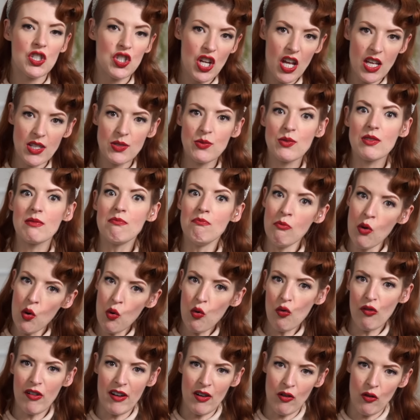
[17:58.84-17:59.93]
Charles was
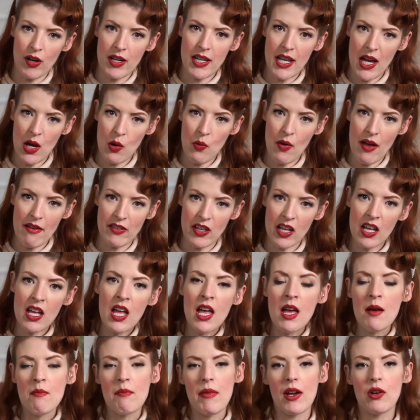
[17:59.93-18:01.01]
more annoyed, however,
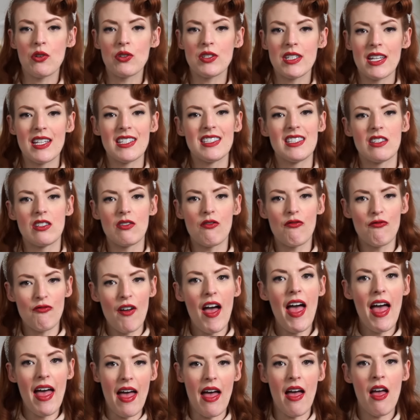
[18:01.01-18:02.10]
by Hortense's
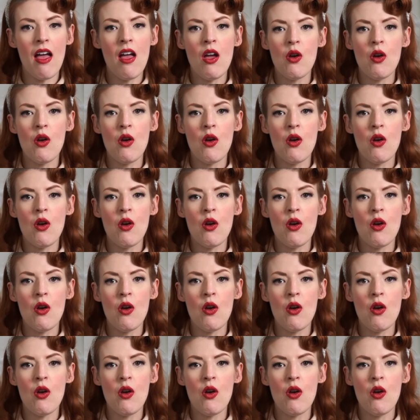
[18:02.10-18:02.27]
affair